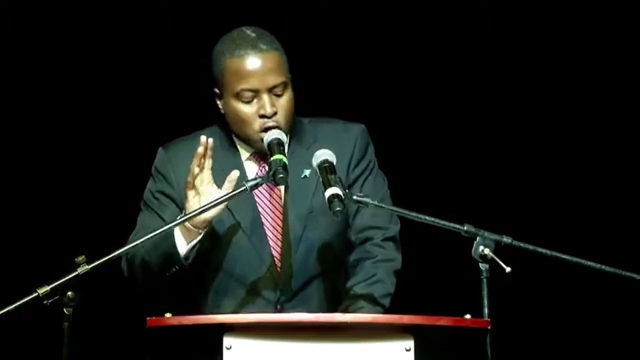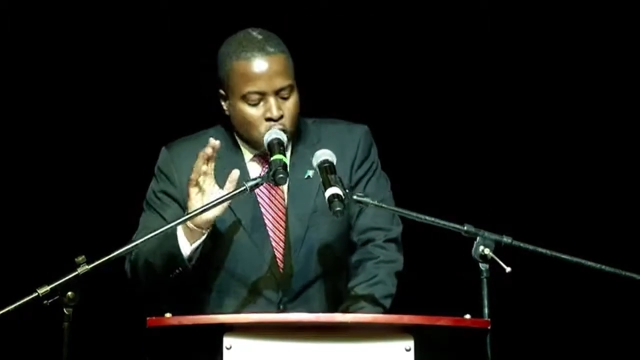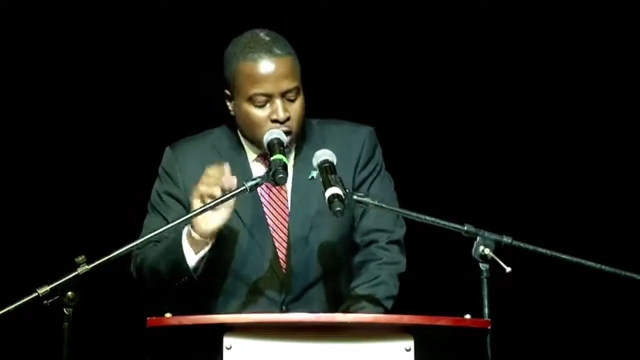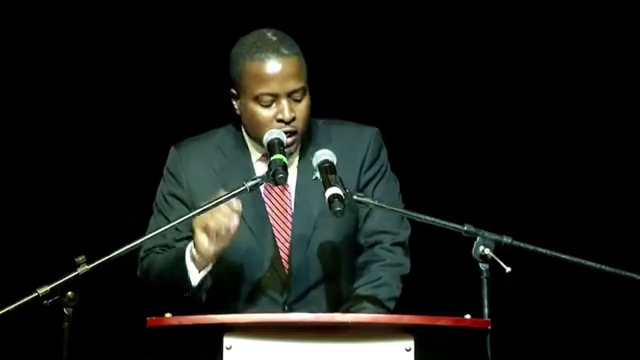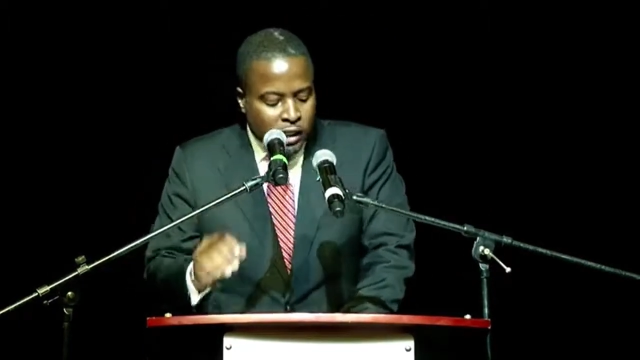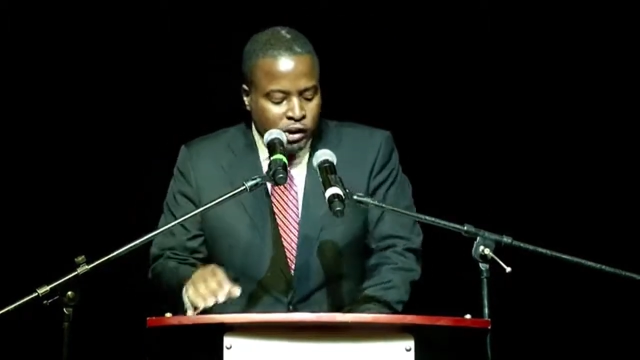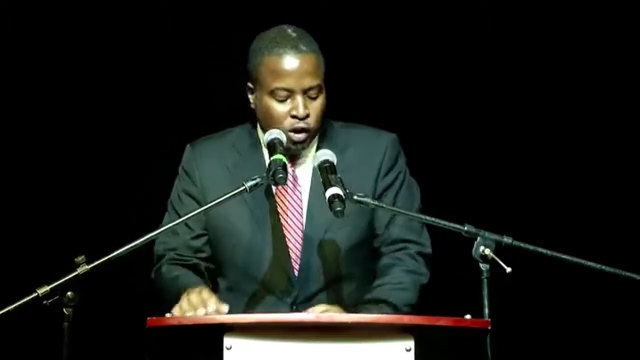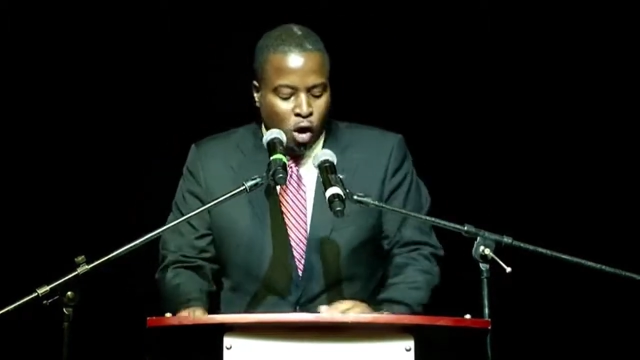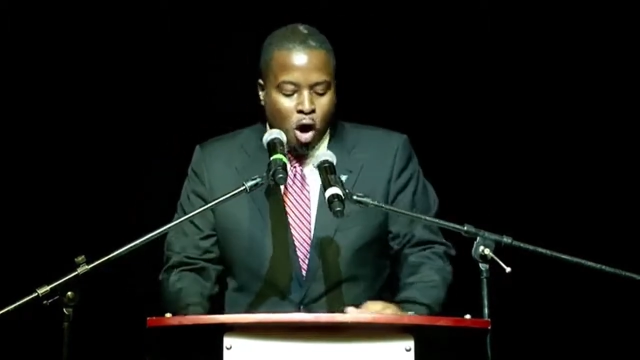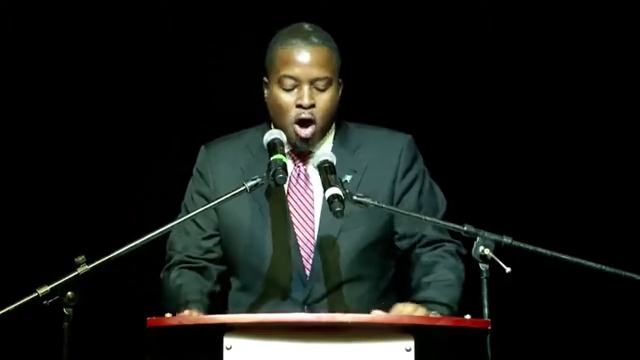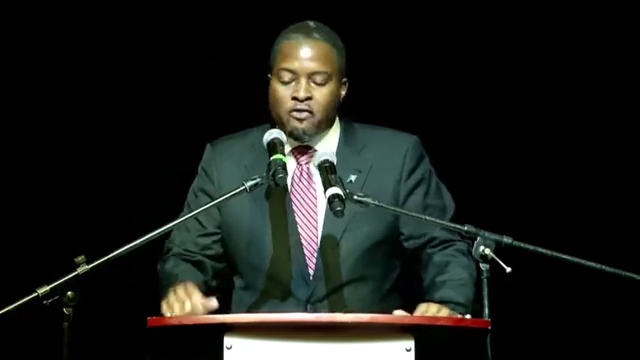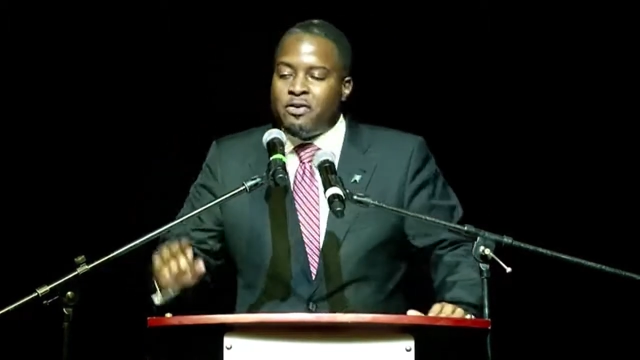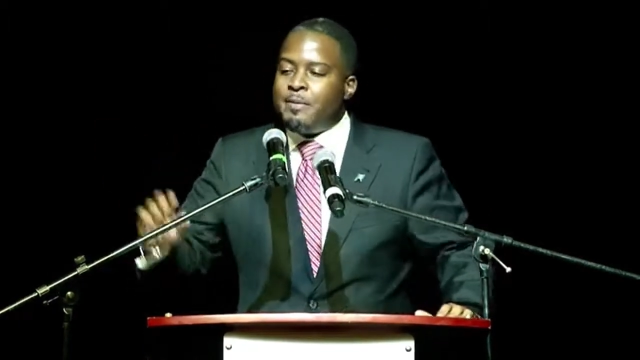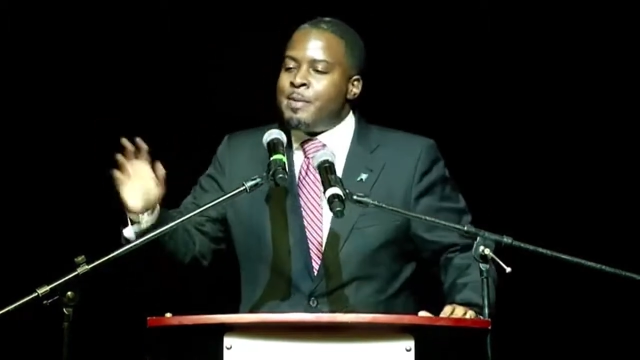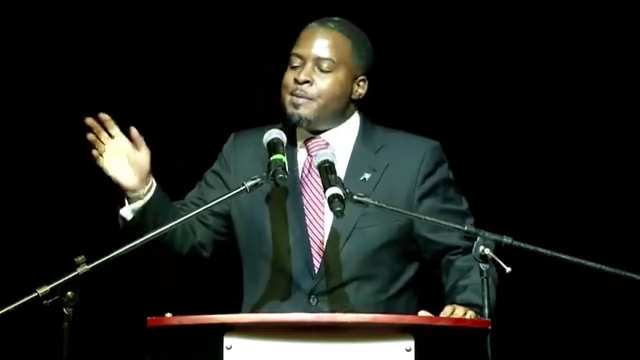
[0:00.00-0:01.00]
that talk
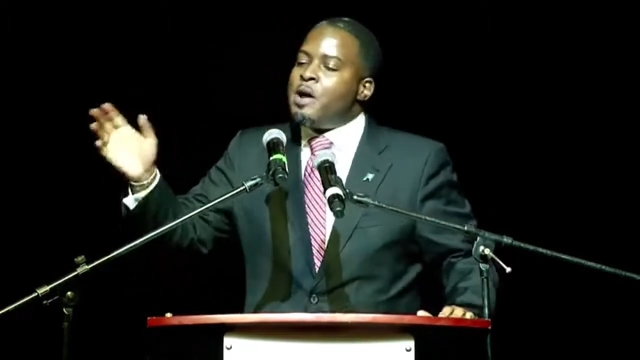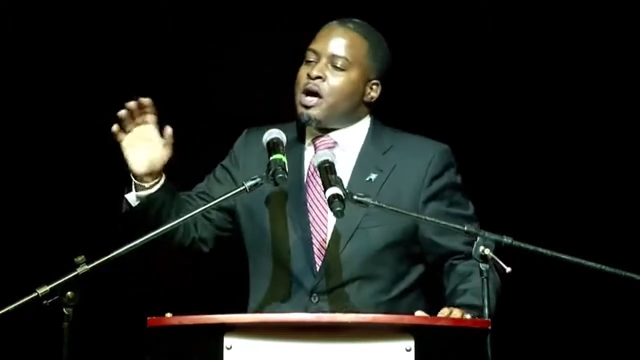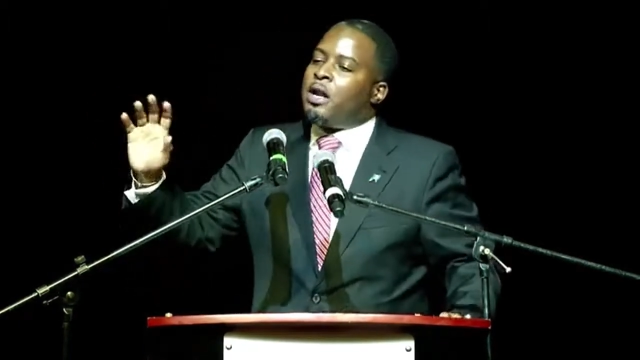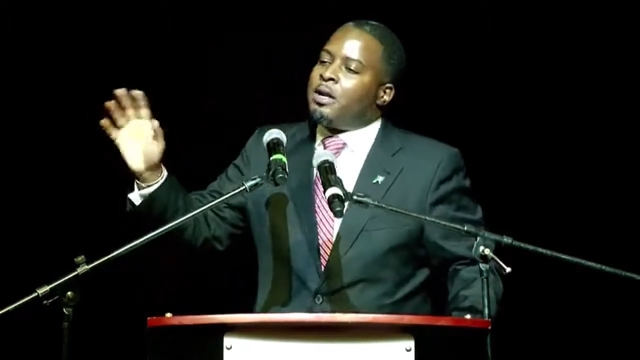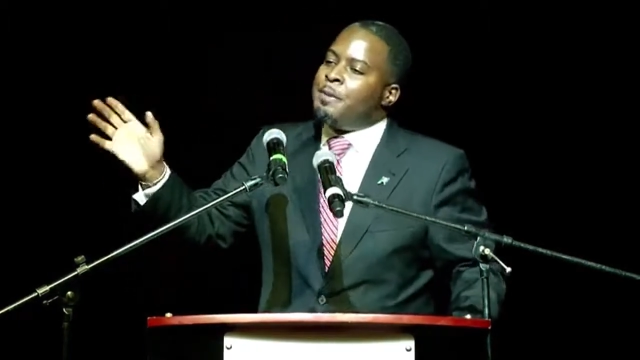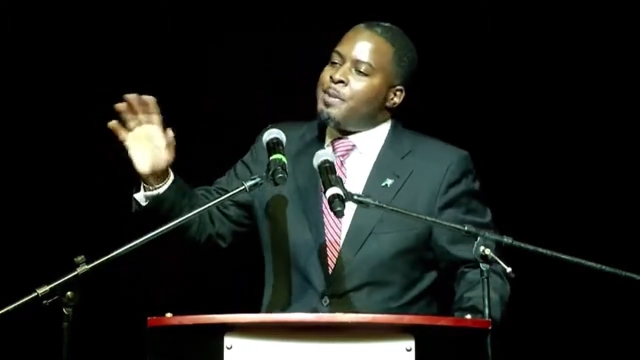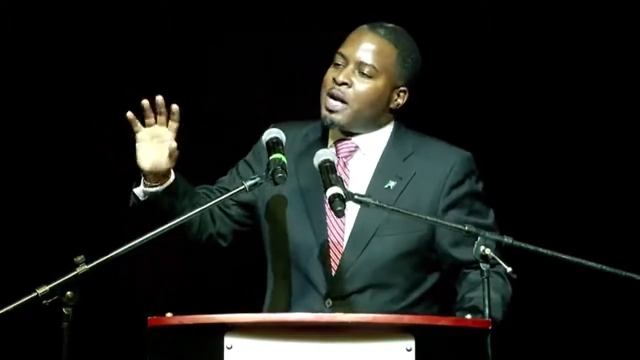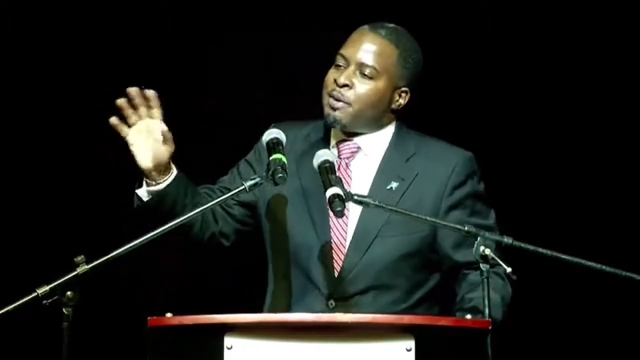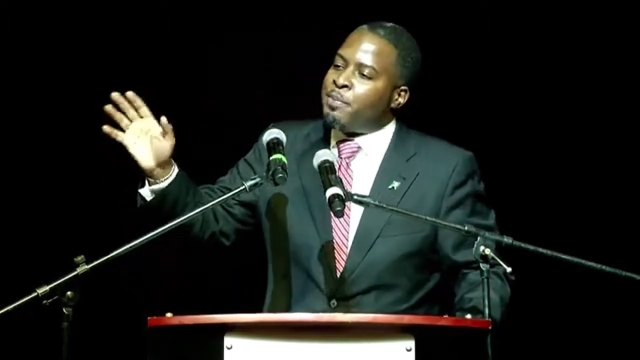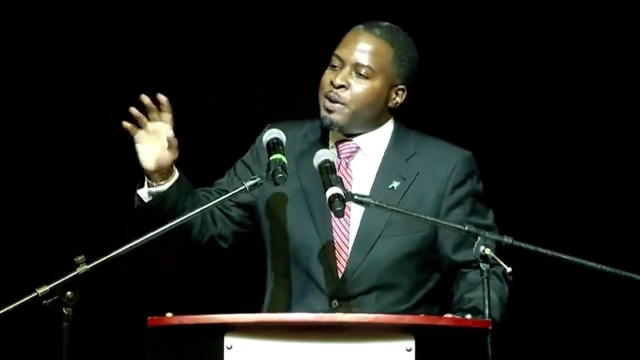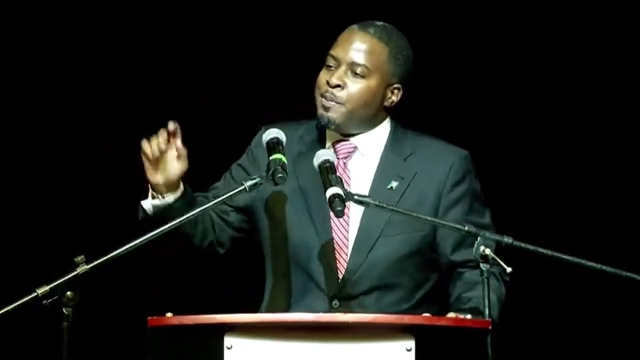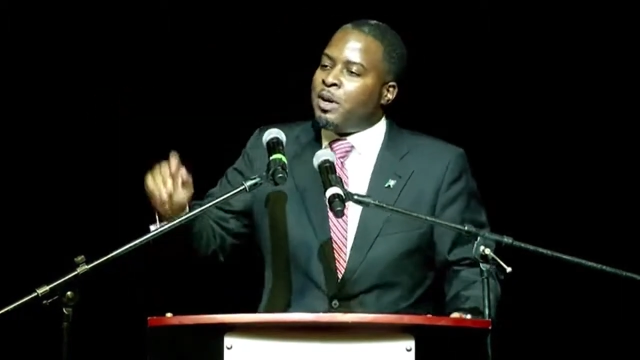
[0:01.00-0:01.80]
from them other people